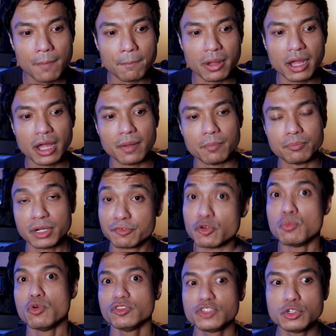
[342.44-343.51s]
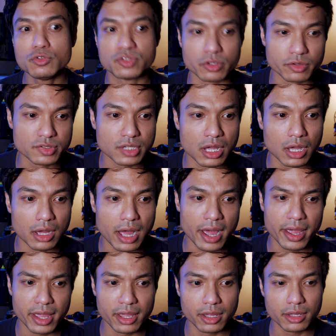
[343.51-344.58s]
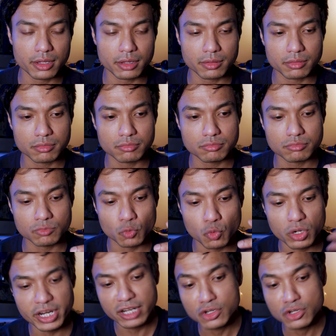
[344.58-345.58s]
But for most users, what